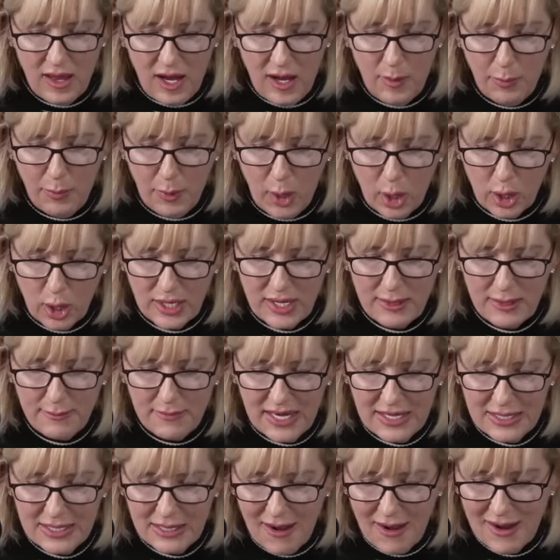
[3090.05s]
A party
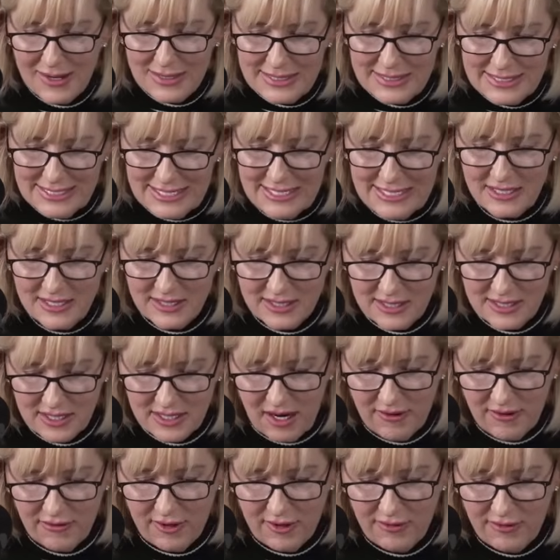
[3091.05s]
may not seek
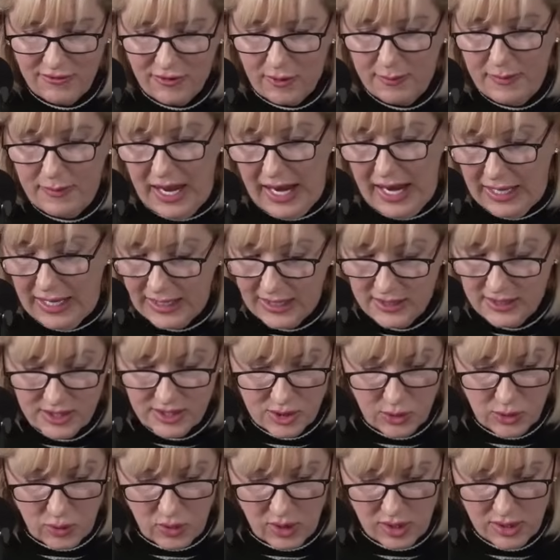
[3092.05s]
discovery from any
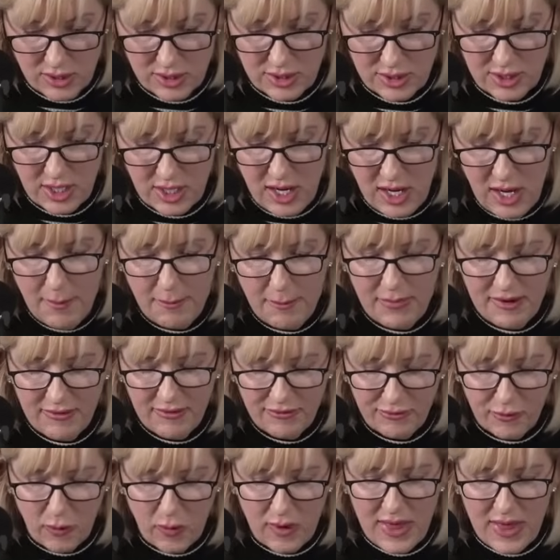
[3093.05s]
source
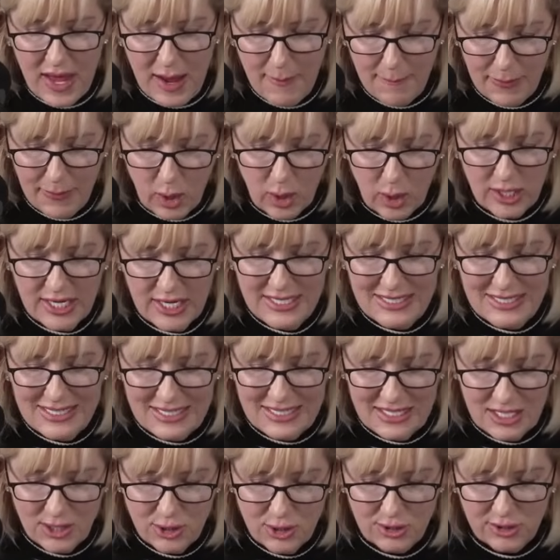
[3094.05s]
before that party's
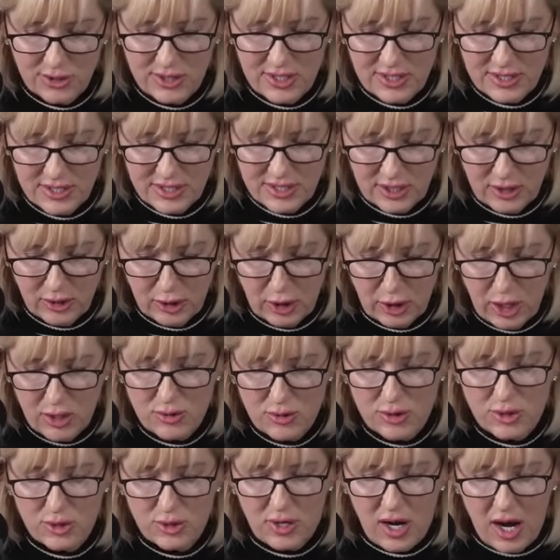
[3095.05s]
initial
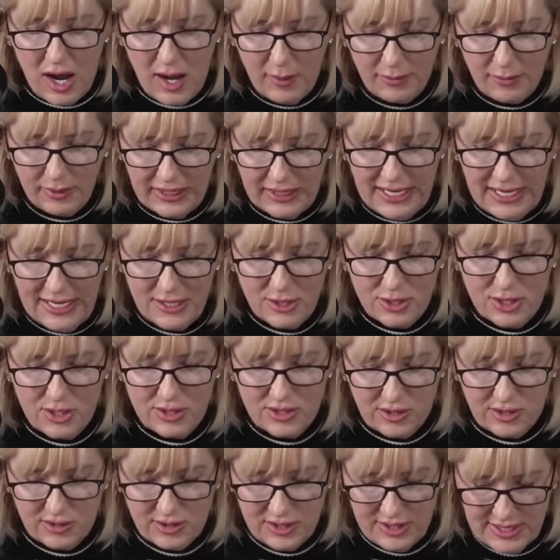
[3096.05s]
disclosure
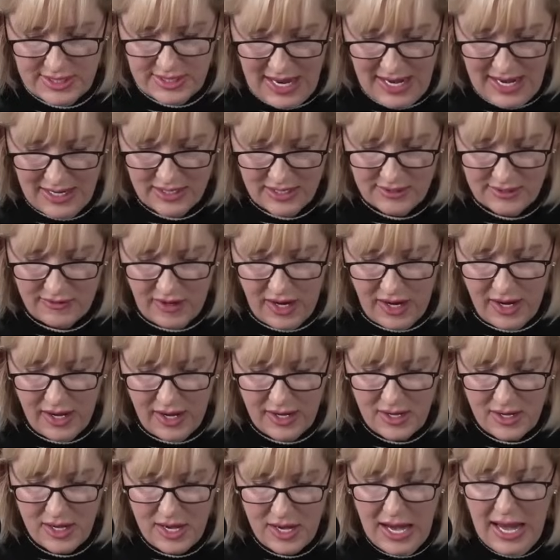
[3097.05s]
obligations are
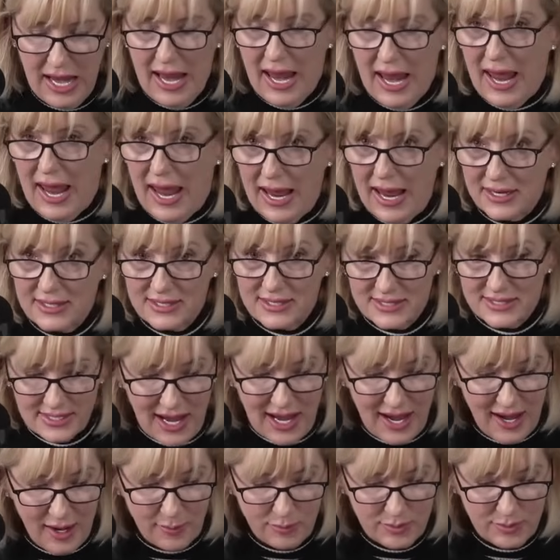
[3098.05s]
satisfied,
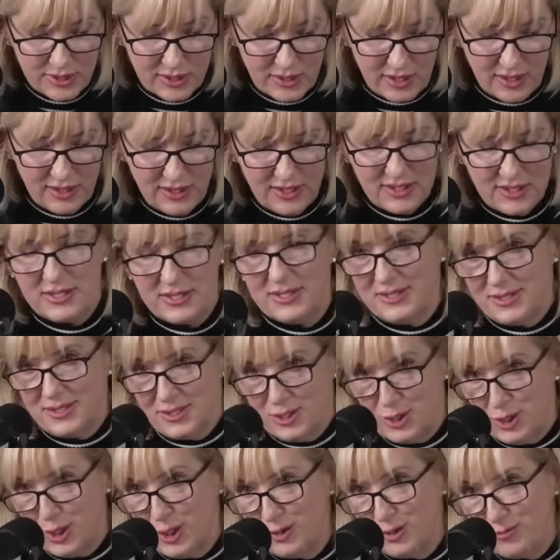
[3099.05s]
except, and this
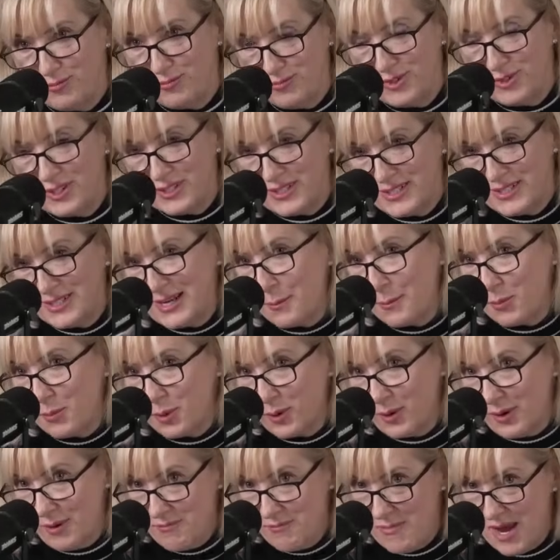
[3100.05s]
is the
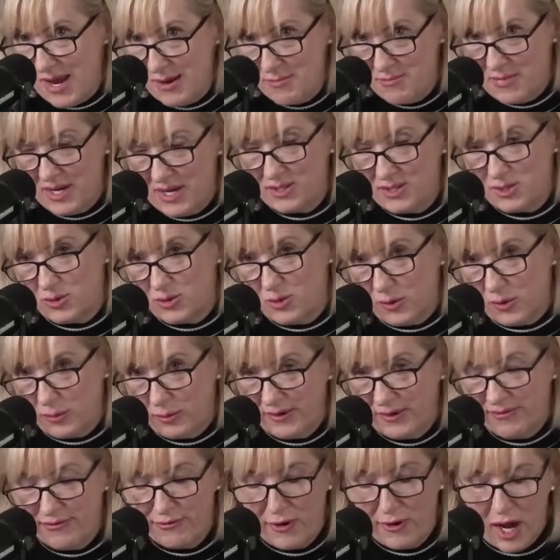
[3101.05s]
December amendment or
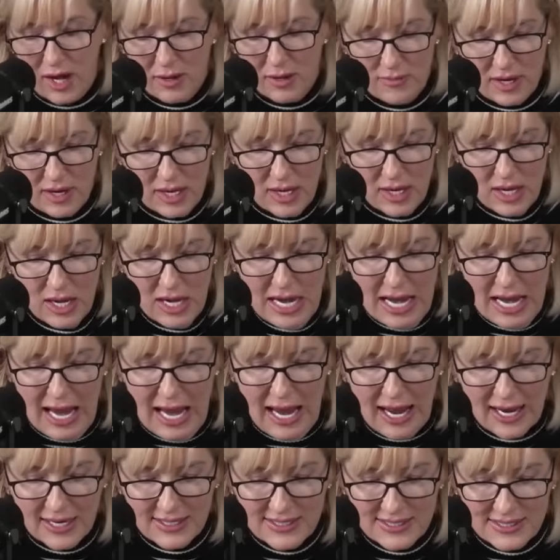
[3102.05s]
refinement,
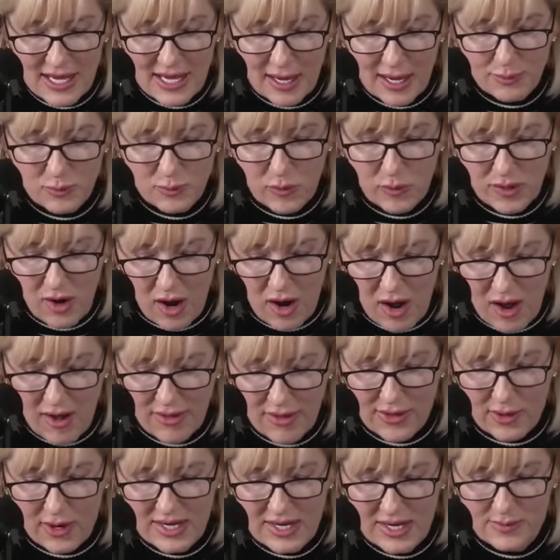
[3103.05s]
except when
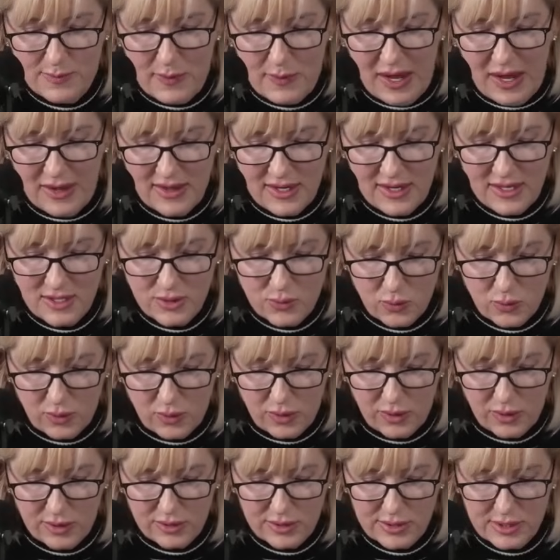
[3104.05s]
authorized by these
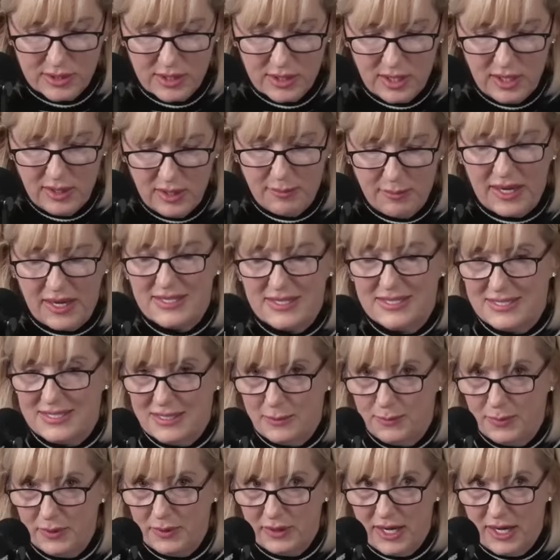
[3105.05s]
rules, by
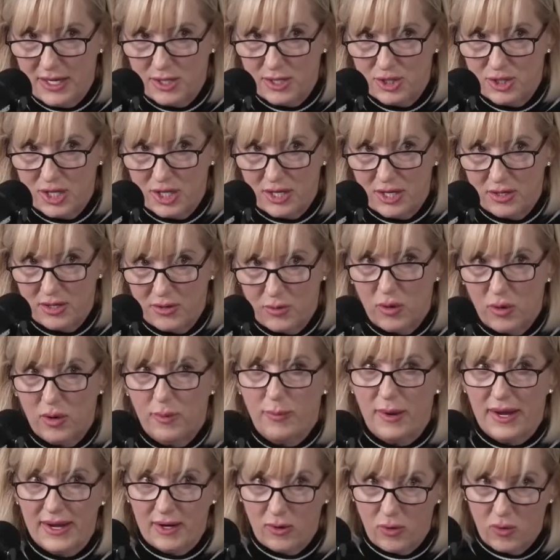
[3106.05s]
stipulation, or
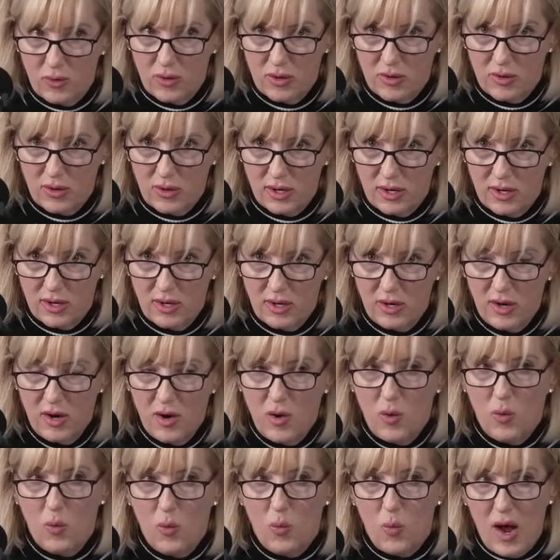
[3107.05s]
by court order.
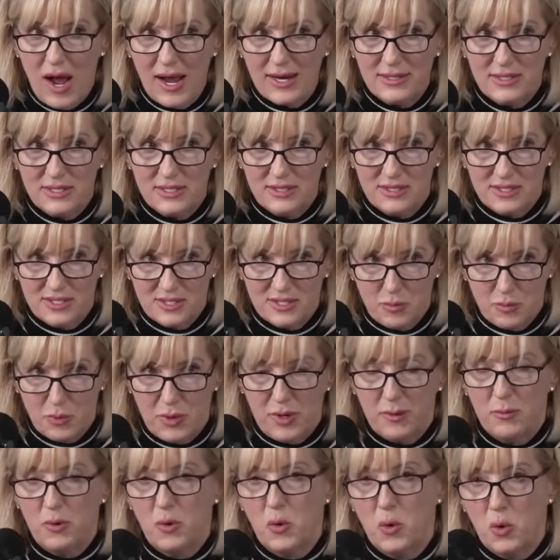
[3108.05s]
Why did the
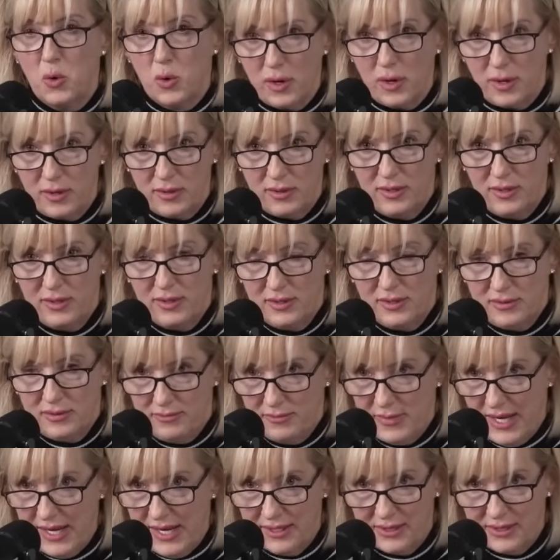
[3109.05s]
Supreme Court
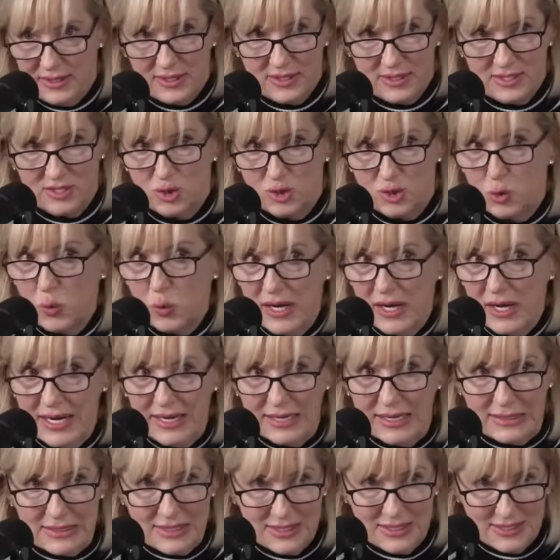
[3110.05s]
make this
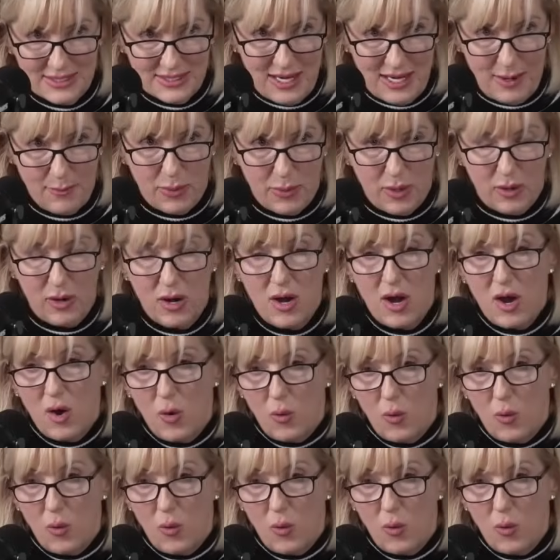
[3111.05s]
tweak in December?